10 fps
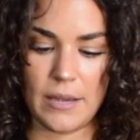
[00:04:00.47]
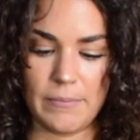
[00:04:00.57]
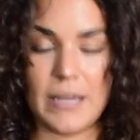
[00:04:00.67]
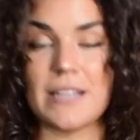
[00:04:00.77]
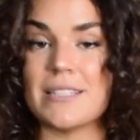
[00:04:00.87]

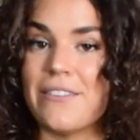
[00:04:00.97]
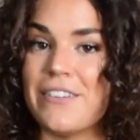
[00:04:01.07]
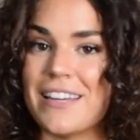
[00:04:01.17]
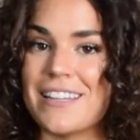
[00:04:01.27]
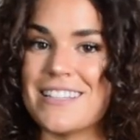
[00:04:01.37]
because I
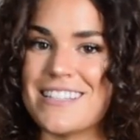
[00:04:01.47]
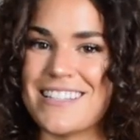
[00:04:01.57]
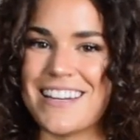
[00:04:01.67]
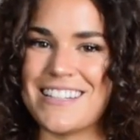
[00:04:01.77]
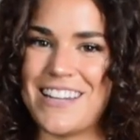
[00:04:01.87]
feel like this is
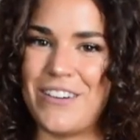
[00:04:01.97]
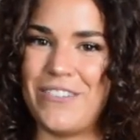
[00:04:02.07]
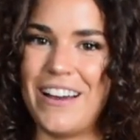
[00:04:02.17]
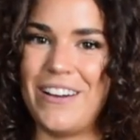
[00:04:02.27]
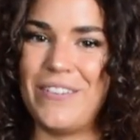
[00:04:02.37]
going to take a
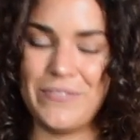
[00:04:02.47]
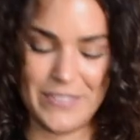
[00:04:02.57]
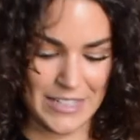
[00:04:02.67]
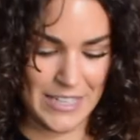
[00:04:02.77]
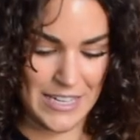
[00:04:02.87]
while.
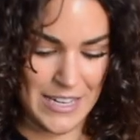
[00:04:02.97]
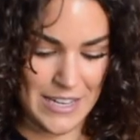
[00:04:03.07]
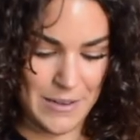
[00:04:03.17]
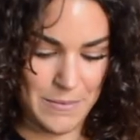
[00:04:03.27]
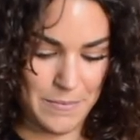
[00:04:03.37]

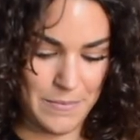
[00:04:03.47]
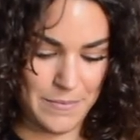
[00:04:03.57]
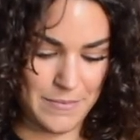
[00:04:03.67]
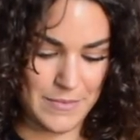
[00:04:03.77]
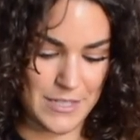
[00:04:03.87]

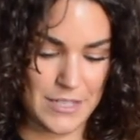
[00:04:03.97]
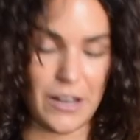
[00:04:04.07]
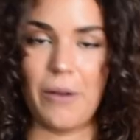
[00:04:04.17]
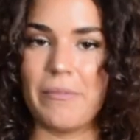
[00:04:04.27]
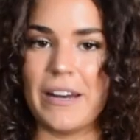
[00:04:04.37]
So
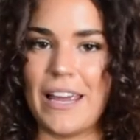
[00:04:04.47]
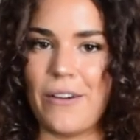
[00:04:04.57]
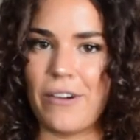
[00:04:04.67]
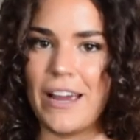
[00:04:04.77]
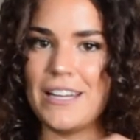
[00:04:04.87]
I'm going to
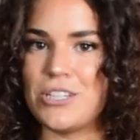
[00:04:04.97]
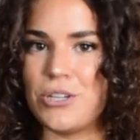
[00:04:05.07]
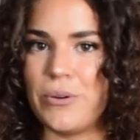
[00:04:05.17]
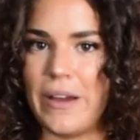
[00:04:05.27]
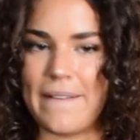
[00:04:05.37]
get right
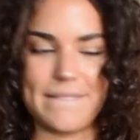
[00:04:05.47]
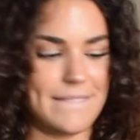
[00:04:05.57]
to it.